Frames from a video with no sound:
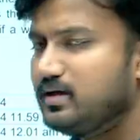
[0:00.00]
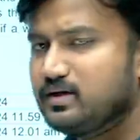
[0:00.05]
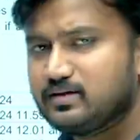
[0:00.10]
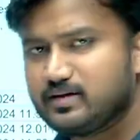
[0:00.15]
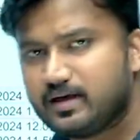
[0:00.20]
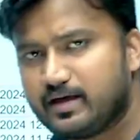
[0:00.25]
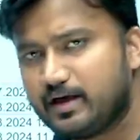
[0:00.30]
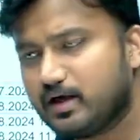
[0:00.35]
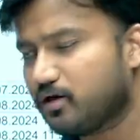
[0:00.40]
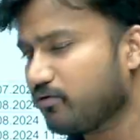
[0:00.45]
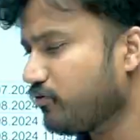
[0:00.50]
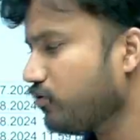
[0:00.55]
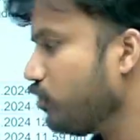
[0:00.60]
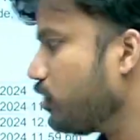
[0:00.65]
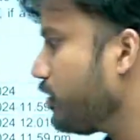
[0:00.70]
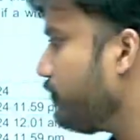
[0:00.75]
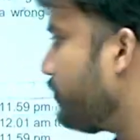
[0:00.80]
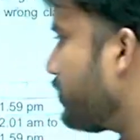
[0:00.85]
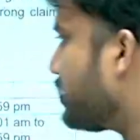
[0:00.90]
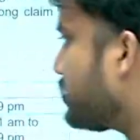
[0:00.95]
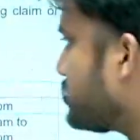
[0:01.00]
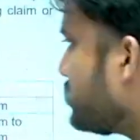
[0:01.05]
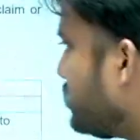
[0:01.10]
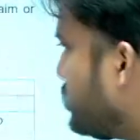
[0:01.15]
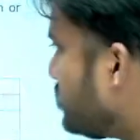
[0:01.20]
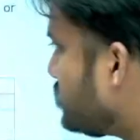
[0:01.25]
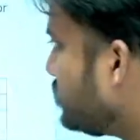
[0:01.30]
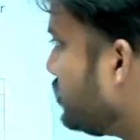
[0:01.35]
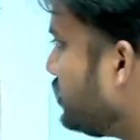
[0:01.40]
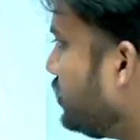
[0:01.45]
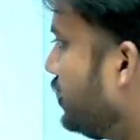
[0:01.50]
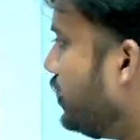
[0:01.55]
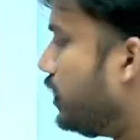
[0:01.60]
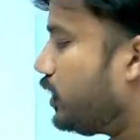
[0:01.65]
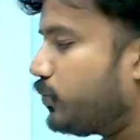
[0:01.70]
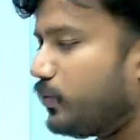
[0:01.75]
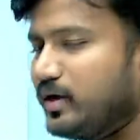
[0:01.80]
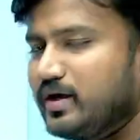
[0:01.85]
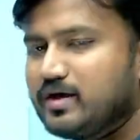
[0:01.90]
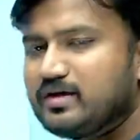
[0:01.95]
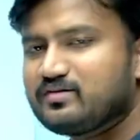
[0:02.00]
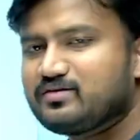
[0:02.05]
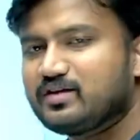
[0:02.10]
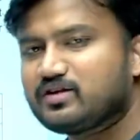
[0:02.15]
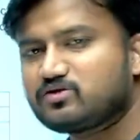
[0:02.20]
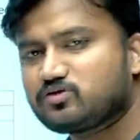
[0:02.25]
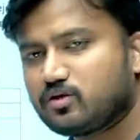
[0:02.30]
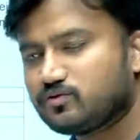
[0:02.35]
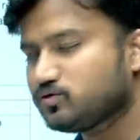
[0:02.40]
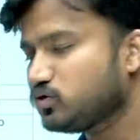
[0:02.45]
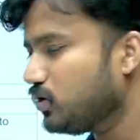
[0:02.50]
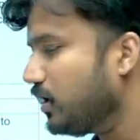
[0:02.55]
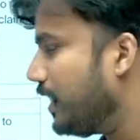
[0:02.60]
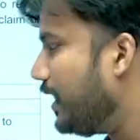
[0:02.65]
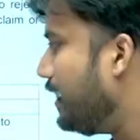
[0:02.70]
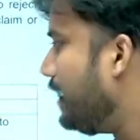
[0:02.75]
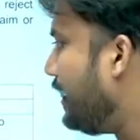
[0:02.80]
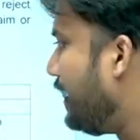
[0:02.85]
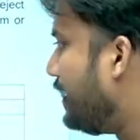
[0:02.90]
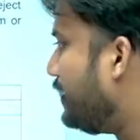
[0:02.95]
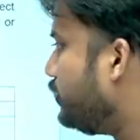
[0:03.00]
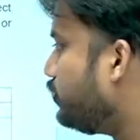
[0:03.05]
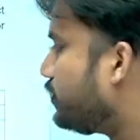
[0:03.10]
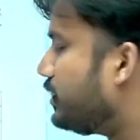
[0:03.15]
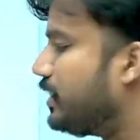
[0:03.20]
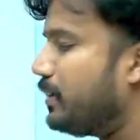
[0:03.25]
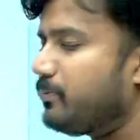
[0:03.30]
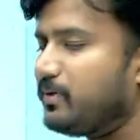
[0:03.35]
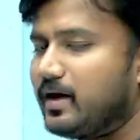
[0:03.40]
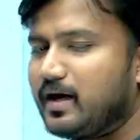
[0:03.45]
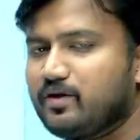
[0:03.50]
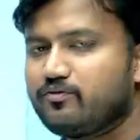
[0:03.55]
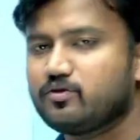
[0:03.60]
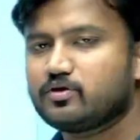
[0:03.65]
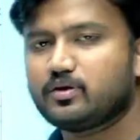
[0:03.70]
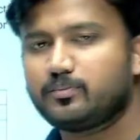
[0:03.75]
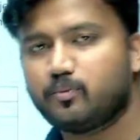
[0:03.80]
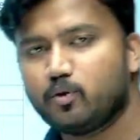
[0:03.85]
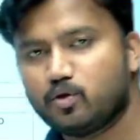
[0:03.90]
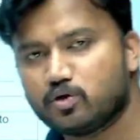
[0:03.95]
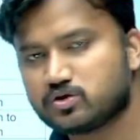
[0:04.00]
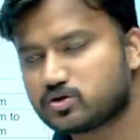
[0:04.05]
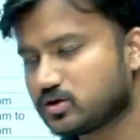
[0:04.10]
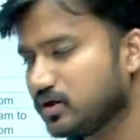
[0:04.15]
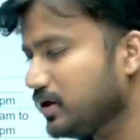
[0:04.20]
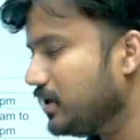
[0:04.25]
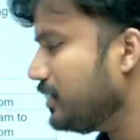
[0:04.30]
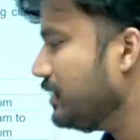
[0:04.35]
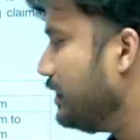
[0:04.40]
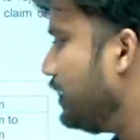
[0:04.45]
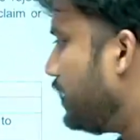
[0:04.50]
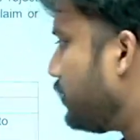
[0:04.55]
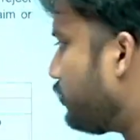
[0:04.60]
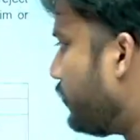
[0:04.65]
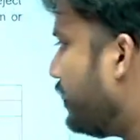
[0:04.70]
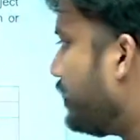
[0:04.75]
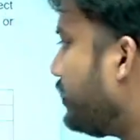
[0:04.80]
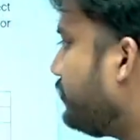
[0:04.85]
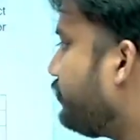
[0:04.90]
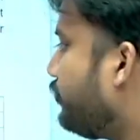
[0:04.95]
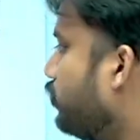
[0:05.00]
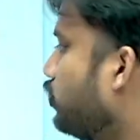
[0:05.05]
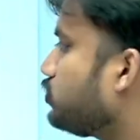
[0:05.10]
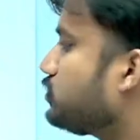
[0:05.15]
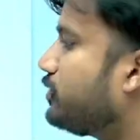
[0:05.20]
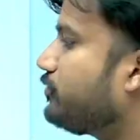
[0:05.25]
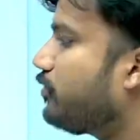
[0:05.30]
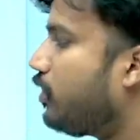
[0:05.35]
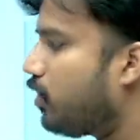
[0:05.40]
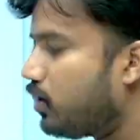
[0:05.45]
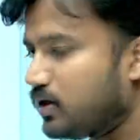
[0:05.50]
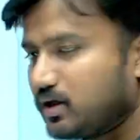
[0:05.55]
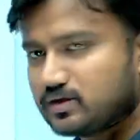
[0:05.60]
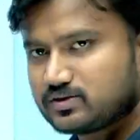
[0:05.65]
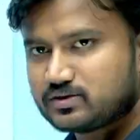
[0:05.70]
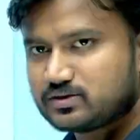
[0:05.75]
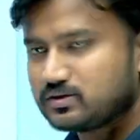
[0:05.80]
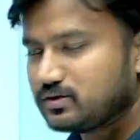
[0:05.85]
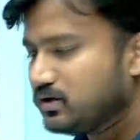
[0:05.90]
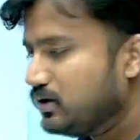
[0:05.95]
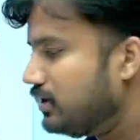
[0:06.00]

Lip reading: the date of notification is 26th of July, and you can apply for the post till 24th of August.